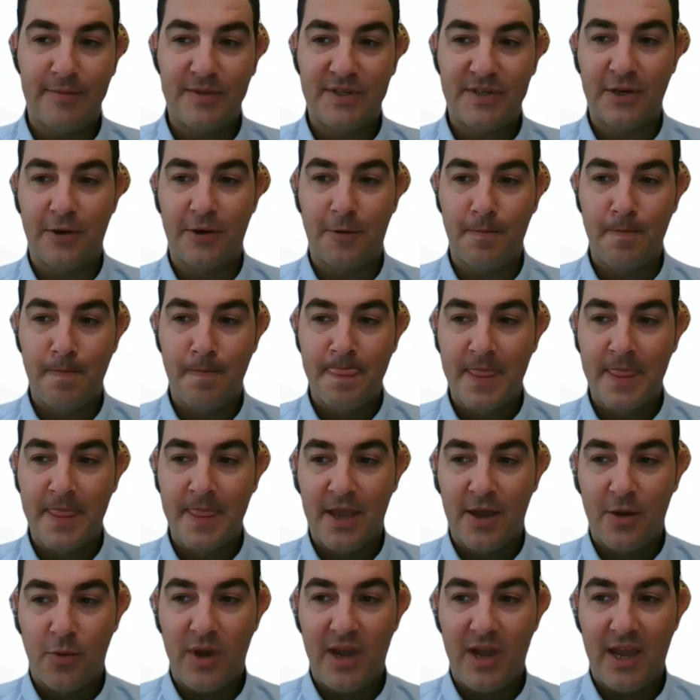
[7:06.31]
So
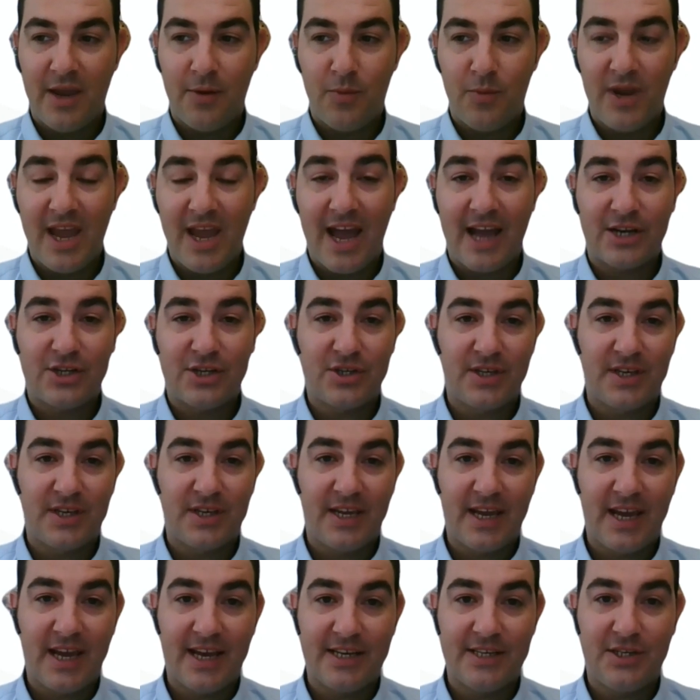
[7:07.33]
we actually
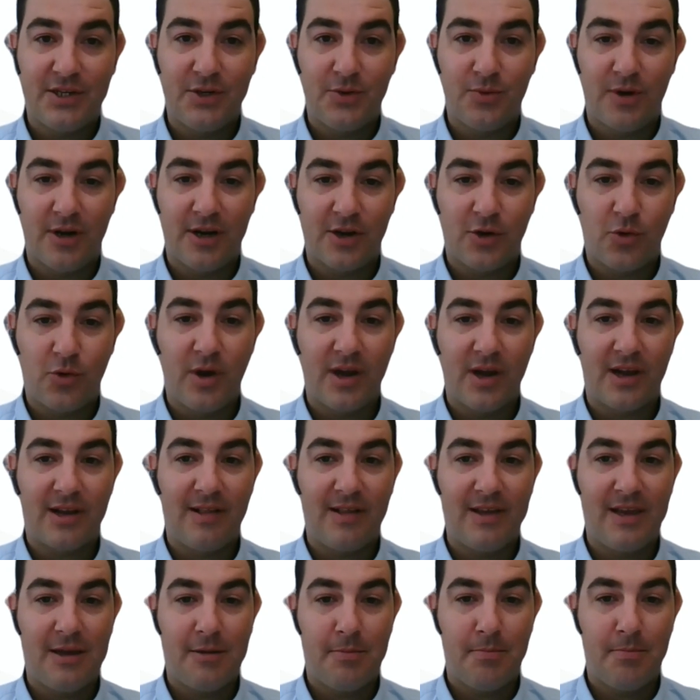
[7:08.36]
had to
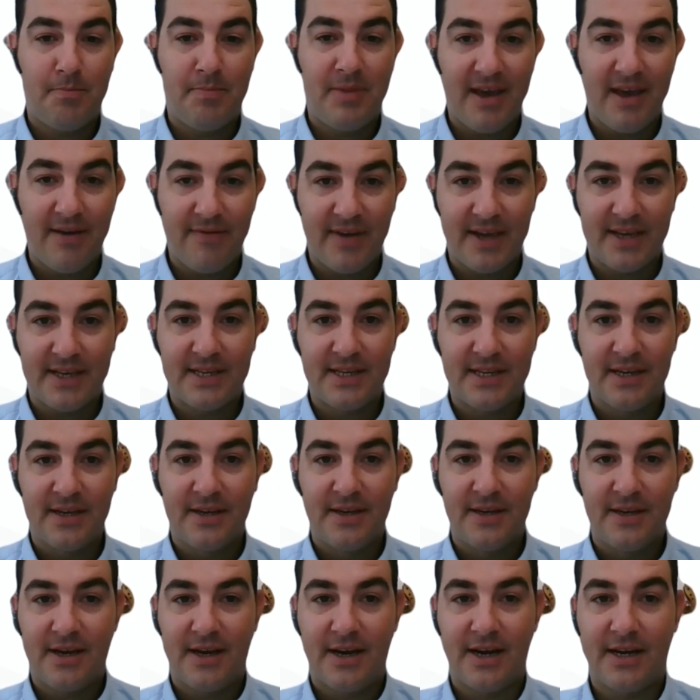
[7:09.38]
quickly pivot
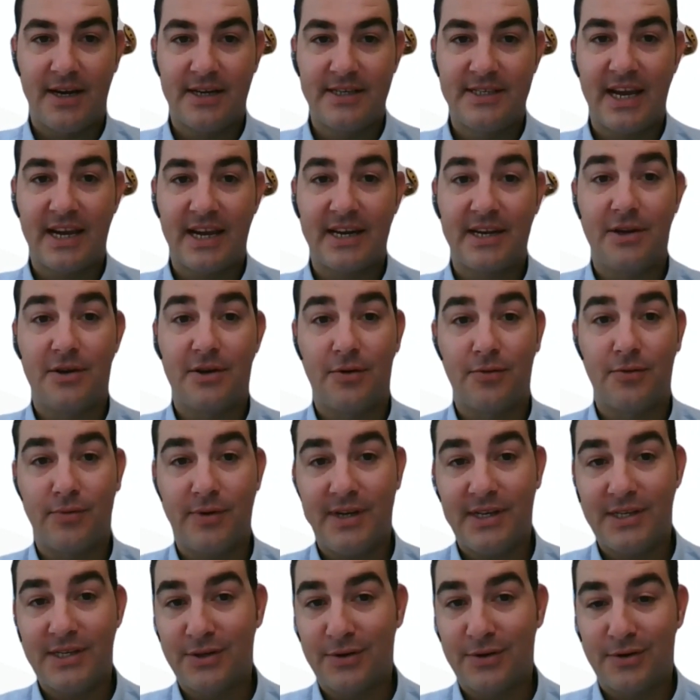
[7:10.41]
technical
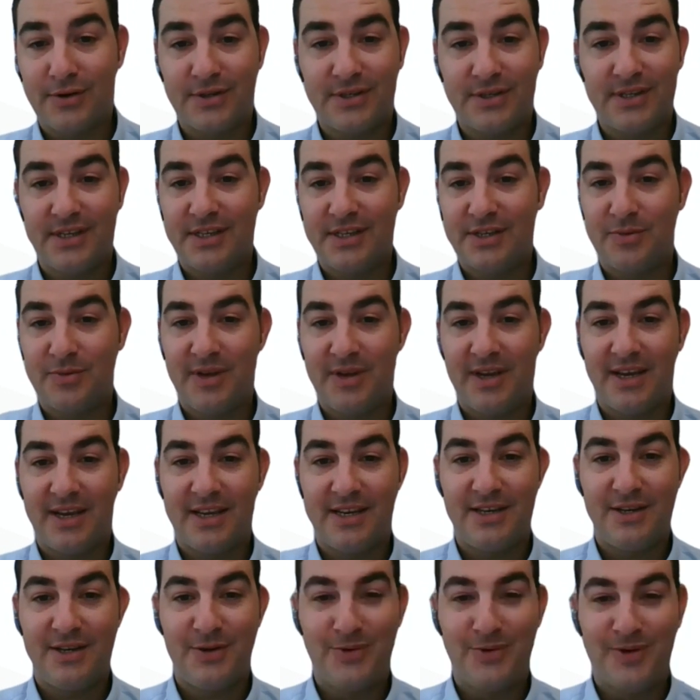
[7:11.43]
resources. We
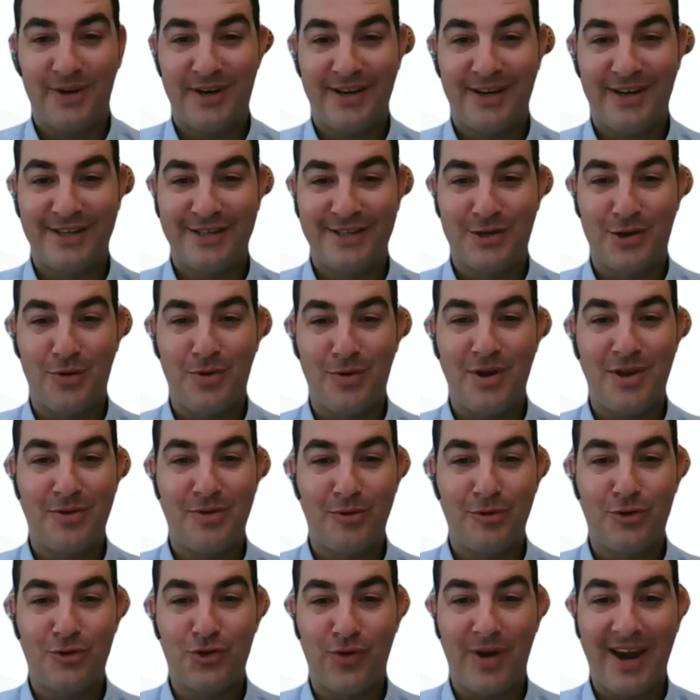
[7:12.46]
had to scurry
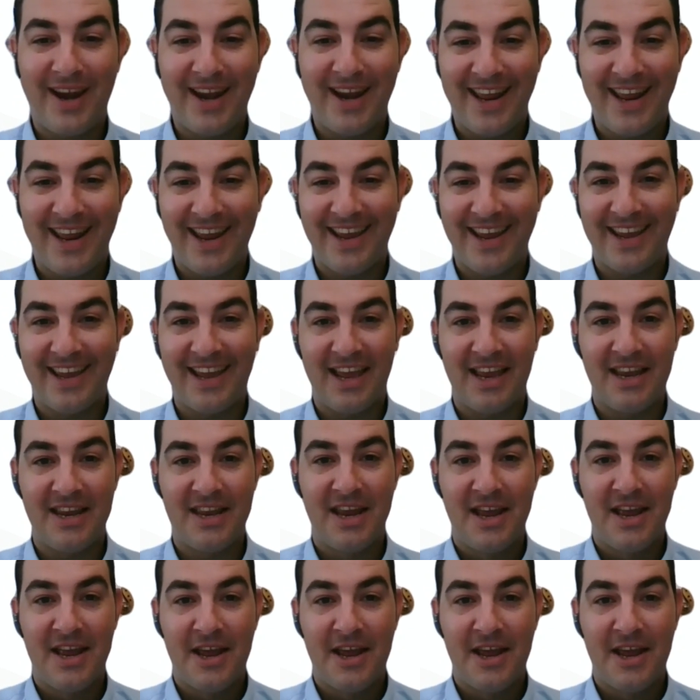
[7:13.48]
through training and